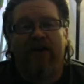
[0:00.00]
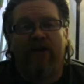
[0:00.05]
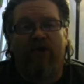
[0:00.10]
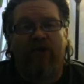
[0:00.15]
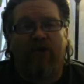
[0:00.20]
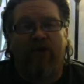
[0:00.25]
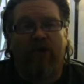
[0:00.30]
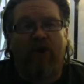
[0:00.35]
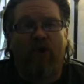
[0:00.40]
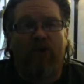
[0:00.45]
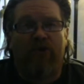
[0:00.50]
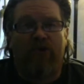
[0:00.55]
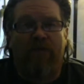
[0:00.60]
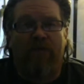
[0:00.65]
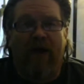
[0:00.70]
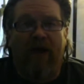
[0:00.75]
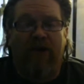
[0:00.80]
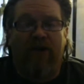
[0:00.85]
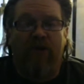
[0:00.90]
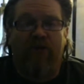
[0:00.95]
You can go to
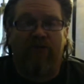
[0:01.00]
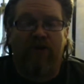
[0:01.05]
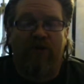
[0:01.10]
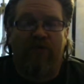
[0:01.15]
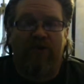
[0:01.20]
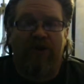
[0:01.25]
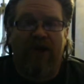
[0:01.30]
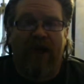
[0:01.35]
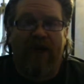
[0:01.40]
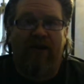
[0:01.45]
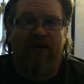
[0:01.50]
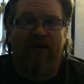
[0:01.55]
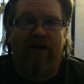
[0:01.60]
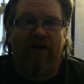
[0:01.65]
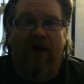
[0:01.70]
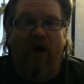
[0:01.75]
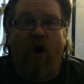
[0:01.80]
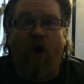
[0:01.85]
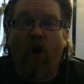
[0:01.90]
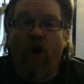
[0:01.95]
my YouTube channel
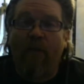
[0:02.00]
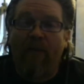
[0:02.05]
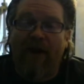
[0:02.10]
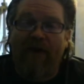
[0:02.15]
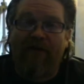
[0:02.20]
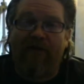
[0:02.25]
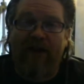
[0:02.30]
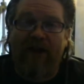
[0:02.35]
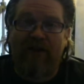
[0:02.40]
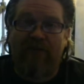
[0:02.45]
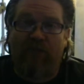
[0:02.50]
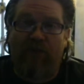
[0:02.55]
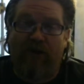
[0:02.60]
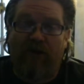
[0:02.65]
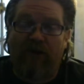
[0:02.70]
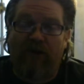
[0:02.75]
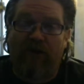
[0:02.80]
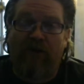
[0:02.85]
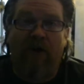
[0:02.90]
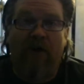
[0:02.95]
or my
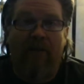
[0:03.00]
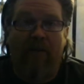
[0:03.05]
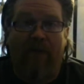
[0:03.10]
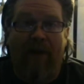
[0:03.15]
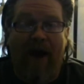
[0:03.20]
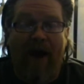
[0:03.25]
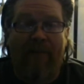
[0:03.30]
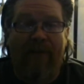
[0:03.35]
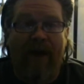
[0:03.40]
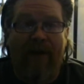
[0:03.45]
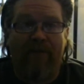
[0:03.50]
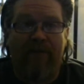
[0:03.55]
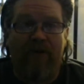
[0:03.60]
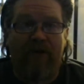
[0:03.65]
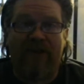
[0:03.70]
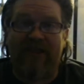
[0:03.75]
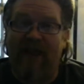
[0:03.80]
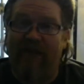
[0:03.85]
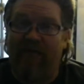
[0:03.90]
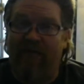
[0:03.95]
Facebook, Bob Hepner
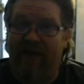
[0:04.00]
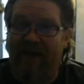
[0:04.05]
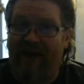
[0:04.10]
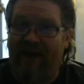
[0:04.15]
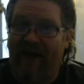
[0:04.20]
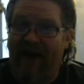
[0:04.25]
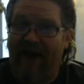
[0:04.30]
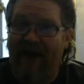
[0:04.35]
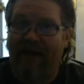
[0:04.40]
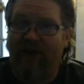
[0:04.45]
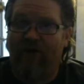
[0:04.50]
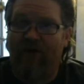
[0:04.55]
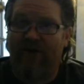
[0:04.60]
79.